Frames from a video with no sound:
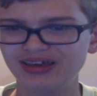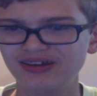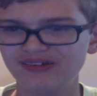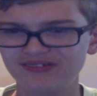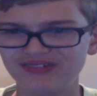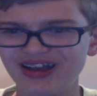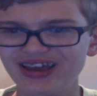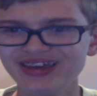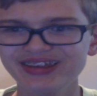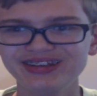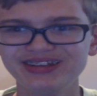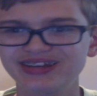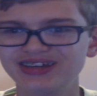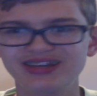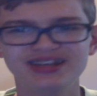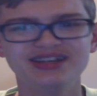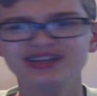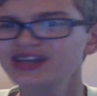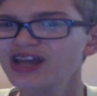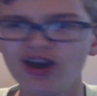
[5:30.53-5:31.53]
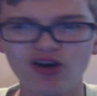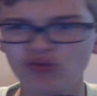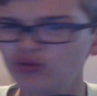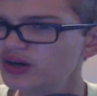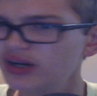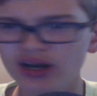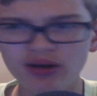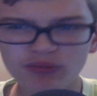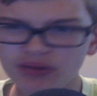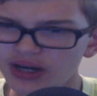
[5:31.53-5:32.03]
Right? No,
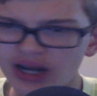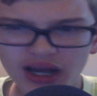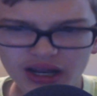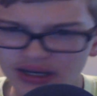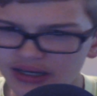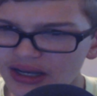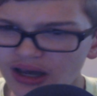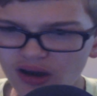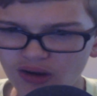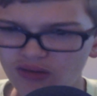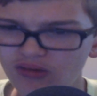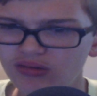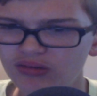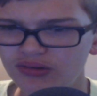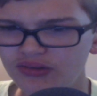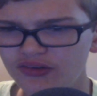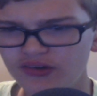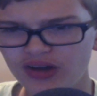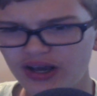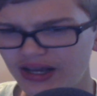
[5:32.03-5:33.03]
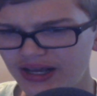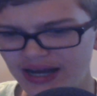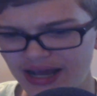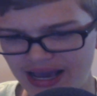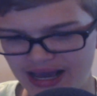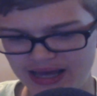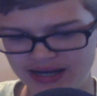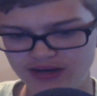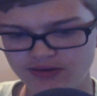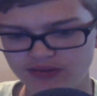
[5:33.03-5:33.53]
no. They're not going to
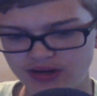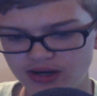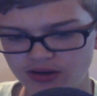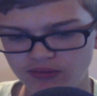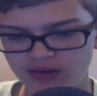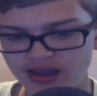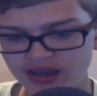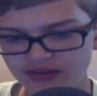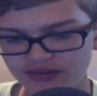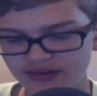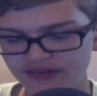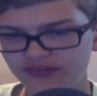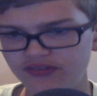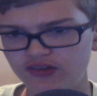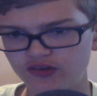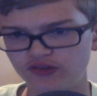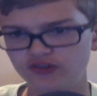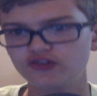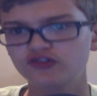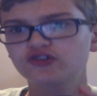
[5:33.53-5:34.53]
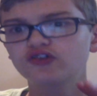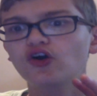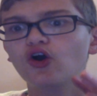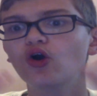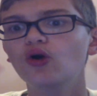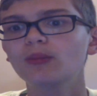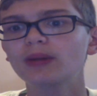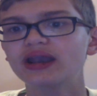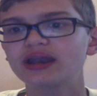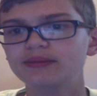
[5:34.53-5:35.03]
add it right away unless there's
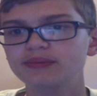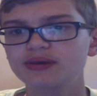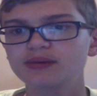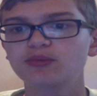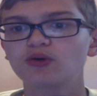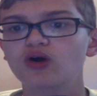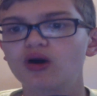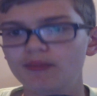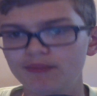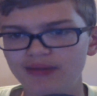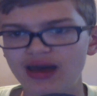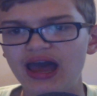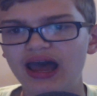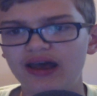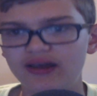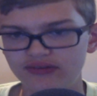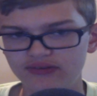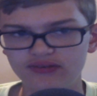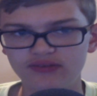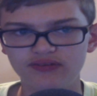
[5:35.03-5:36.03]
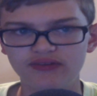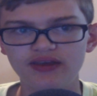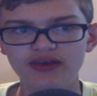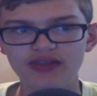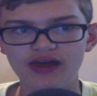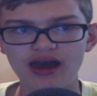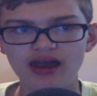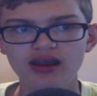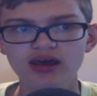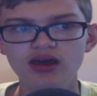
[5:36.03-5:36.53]
so many people amass and say
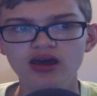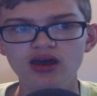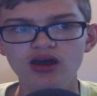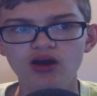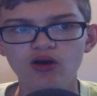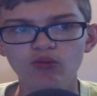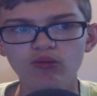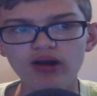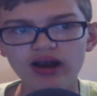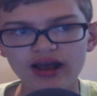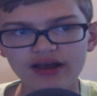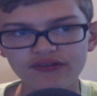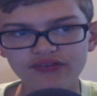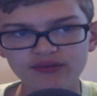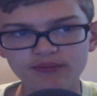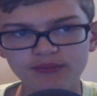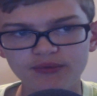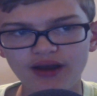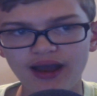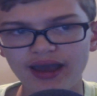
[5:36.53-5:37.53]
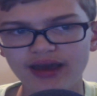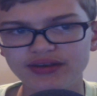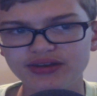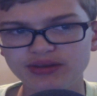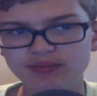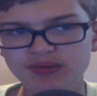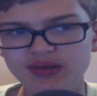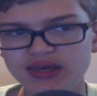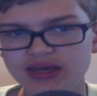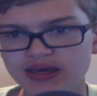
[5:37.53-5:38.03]
that. Whereas in
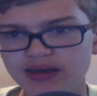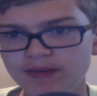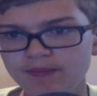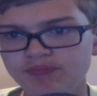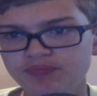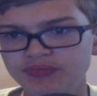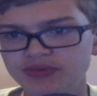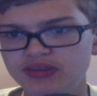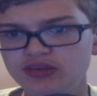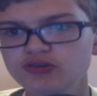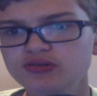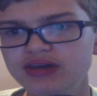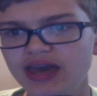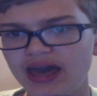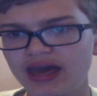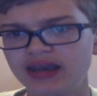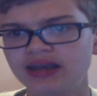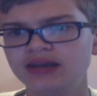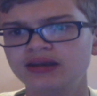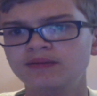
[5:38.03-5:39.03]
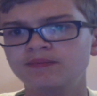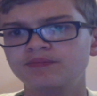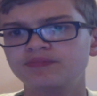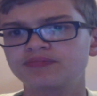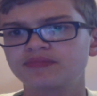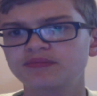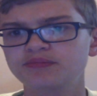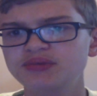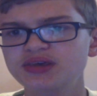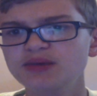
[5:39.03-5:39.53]
MariaDB, you get
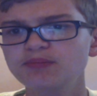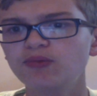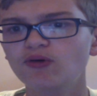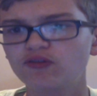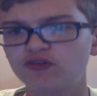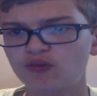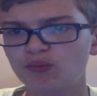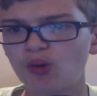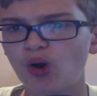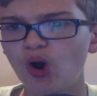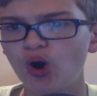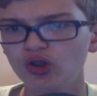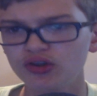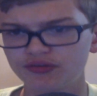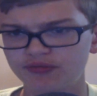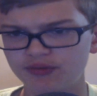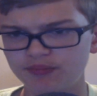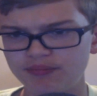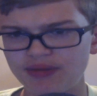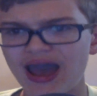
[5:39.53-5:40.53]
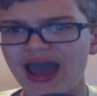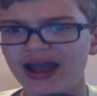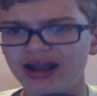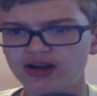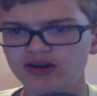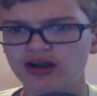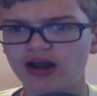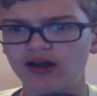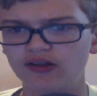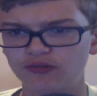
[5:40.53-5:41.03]
people from all different
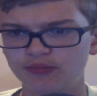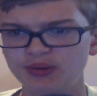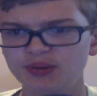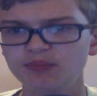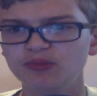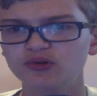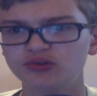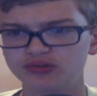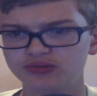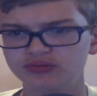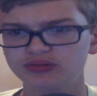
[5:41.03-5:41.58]
backgrounds, people,